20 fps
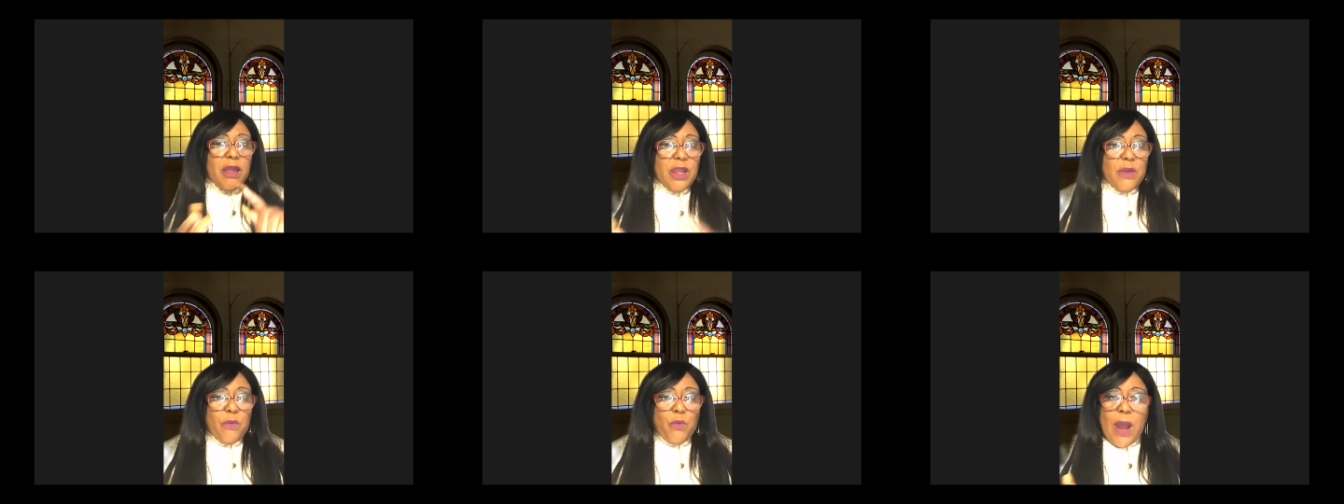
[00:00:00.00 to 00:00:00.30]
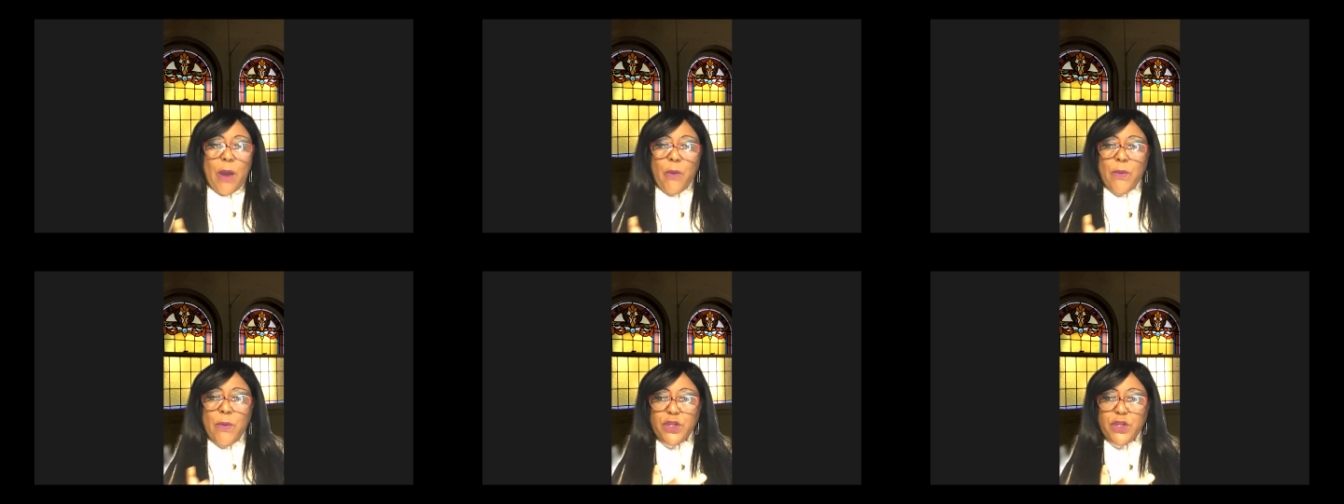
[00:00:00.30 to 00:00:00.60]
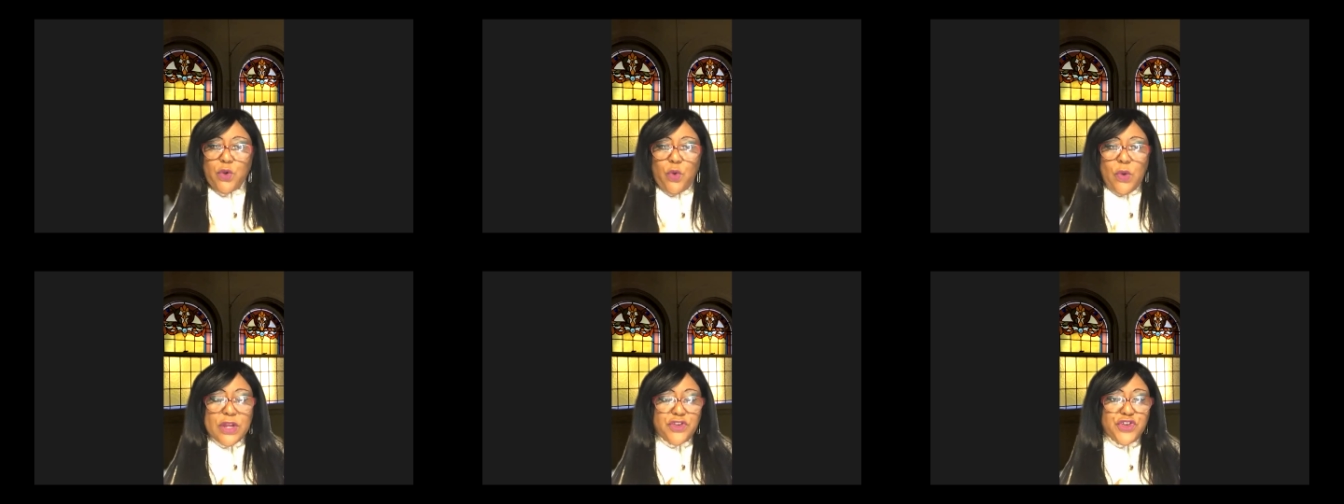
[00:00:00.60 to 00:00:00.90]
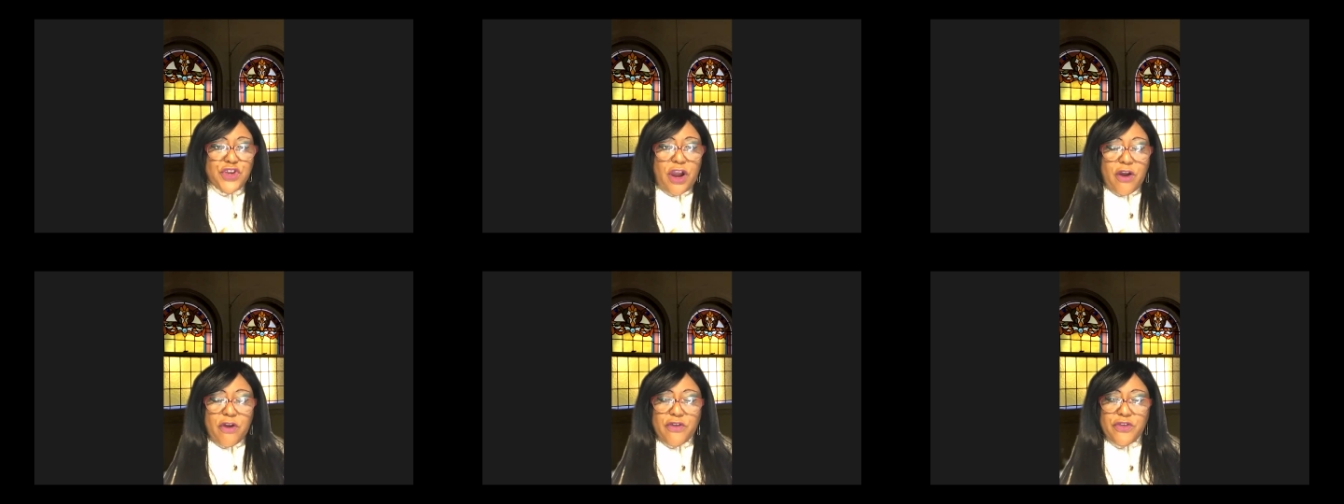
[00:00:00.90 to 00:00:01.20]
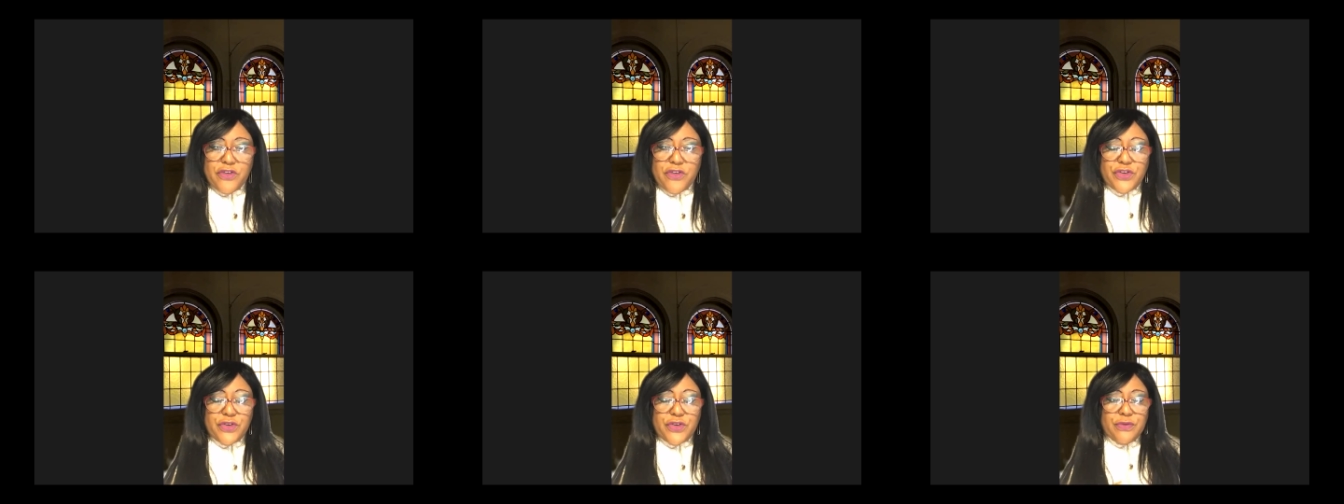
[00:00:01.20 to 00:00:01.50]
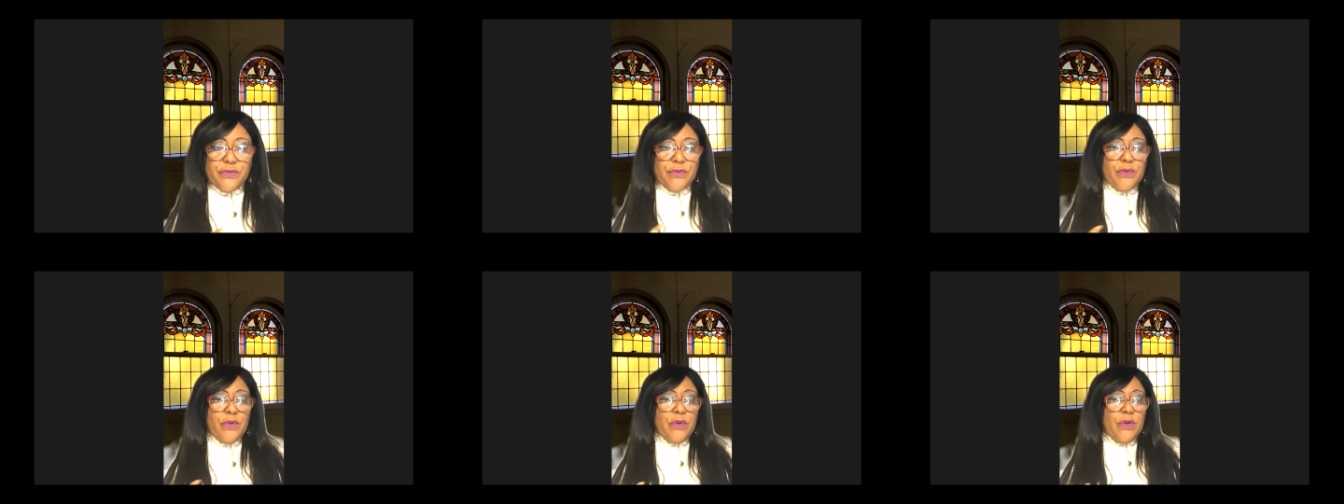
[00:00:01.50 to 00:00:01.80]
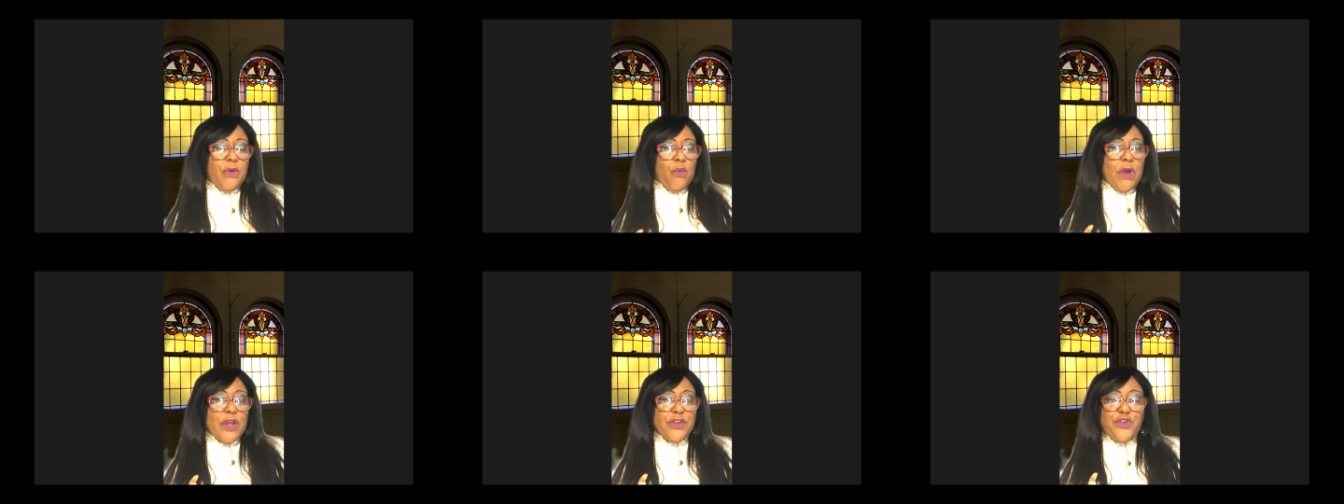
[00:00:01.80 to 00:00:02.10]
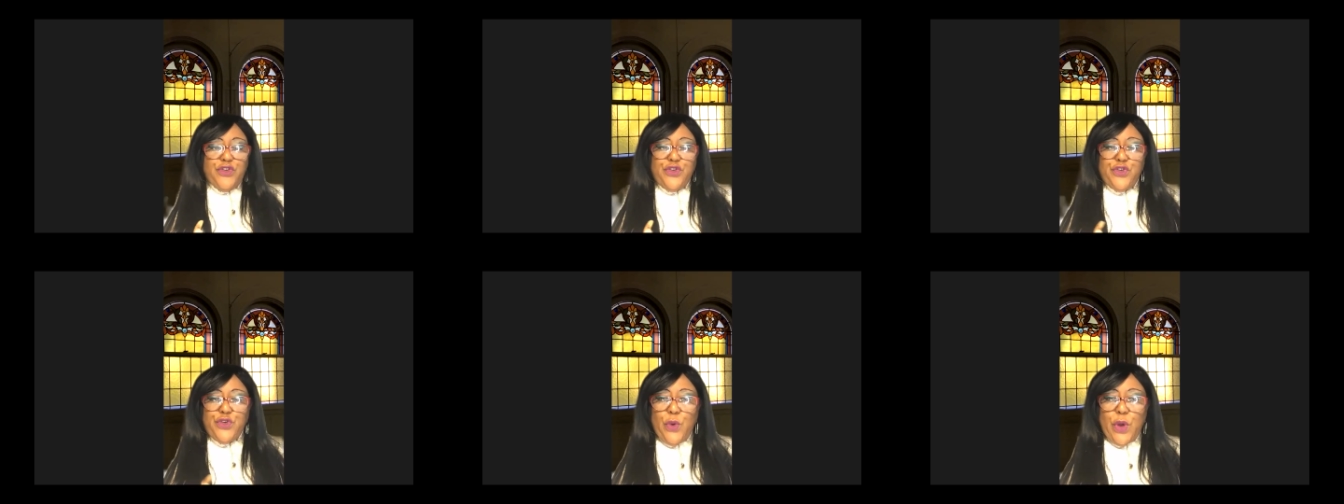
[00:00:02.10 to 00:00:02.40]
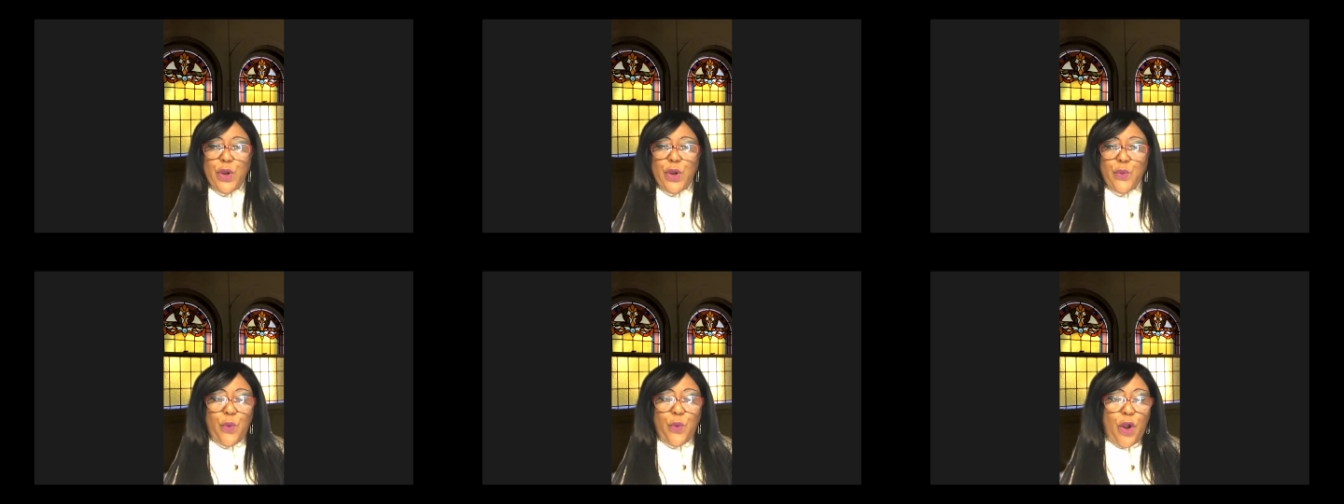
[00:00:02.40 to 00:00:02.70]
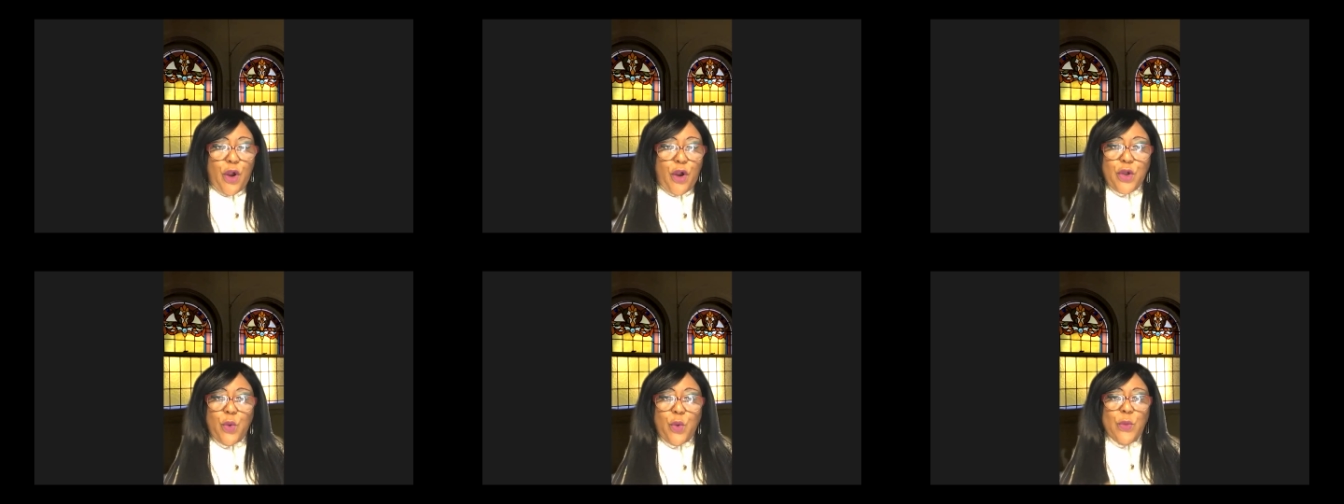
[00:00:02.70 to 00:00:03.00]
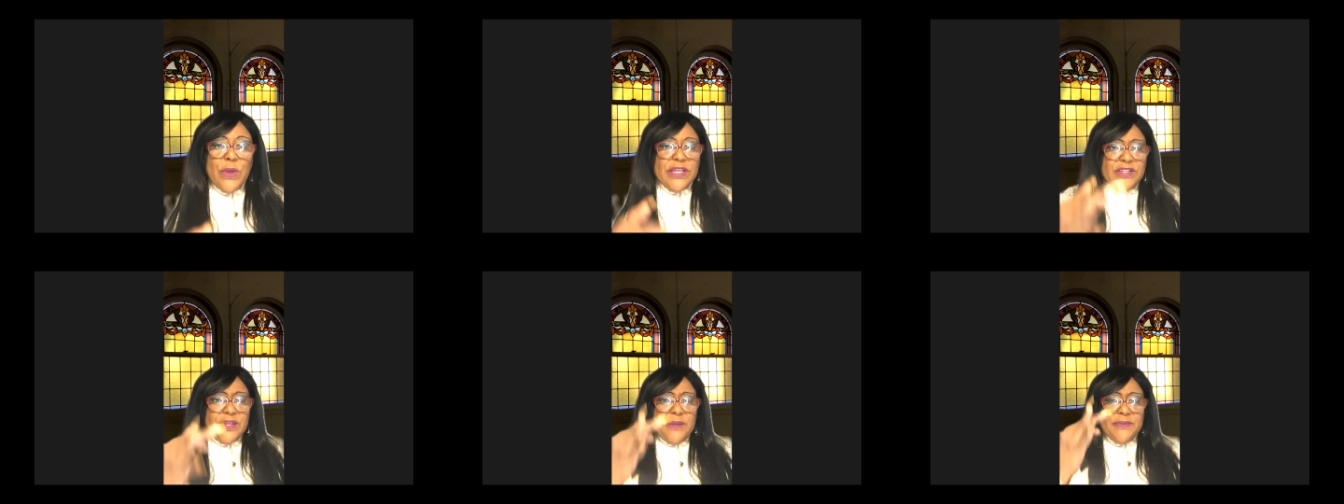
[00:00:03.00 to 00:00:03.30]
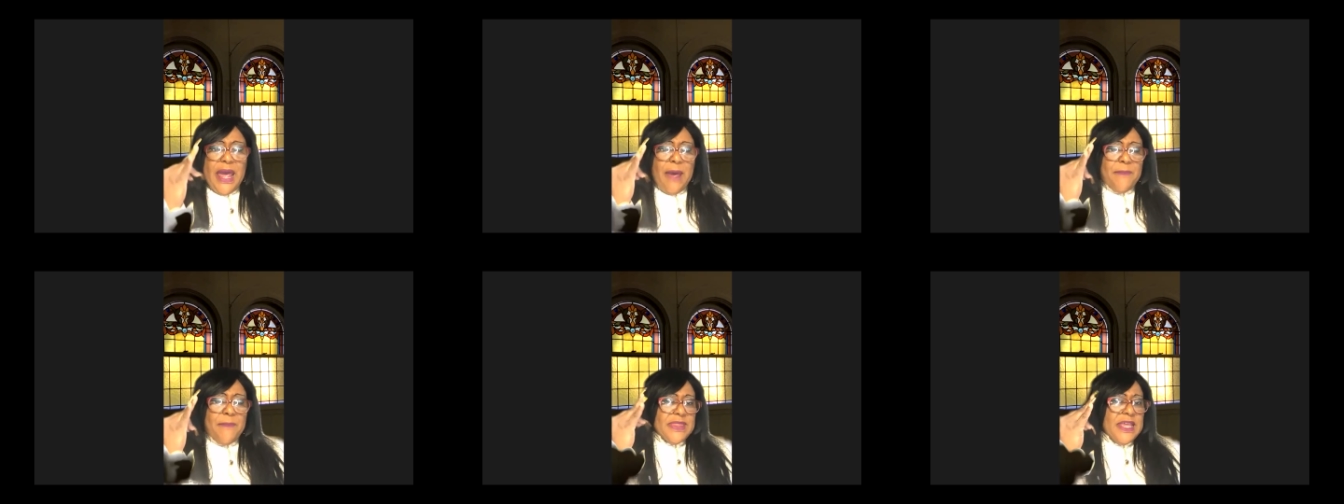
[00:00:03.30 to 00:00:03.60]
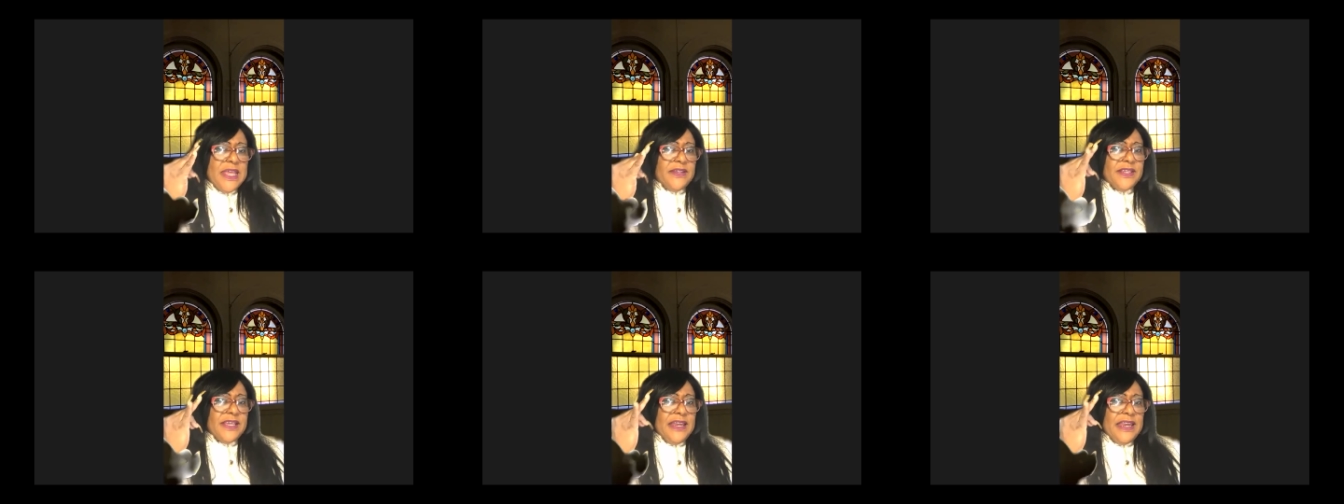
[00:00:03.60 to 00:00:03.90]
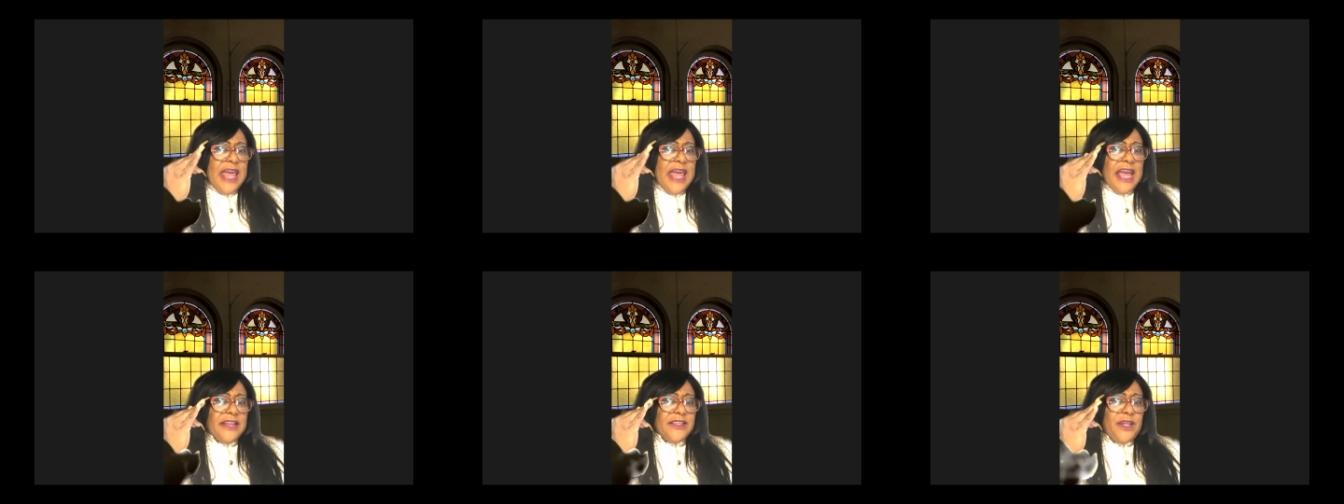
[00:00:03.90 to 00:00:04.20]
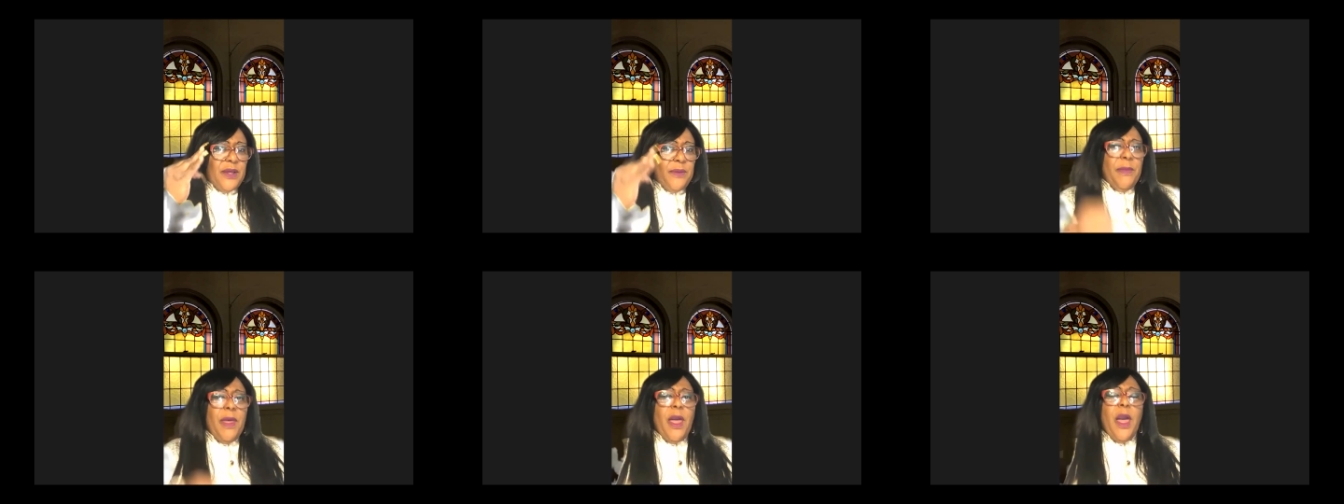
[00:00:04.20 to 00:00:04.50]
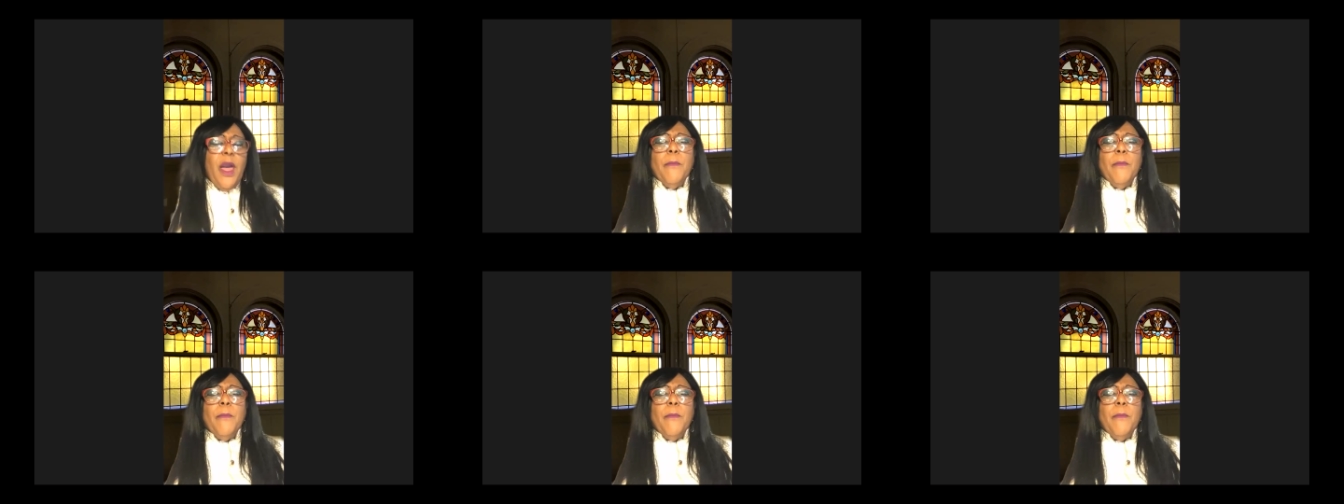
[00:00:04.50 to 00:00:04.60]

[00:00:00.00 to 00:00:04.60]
What we do at church, what you do at work, we sometimes disconnect them,